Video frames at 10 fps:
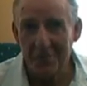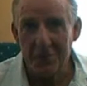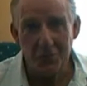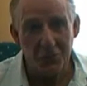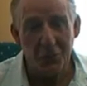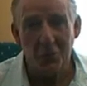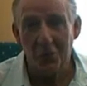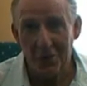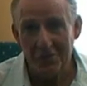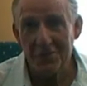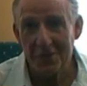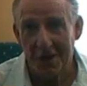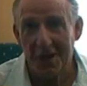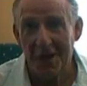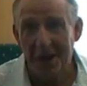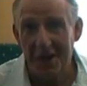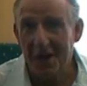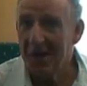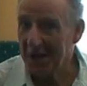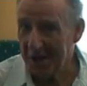because your life is going to
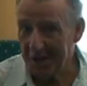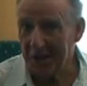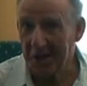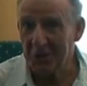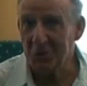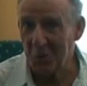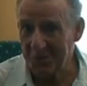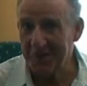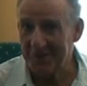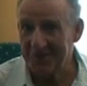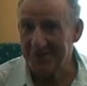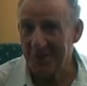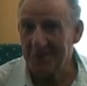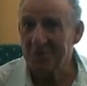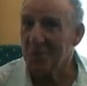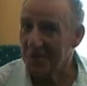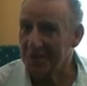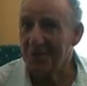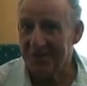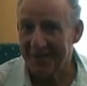end in a short period of time, shorter
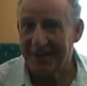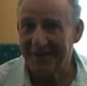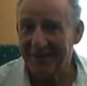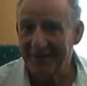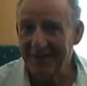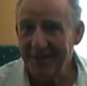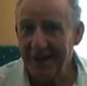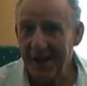than you think,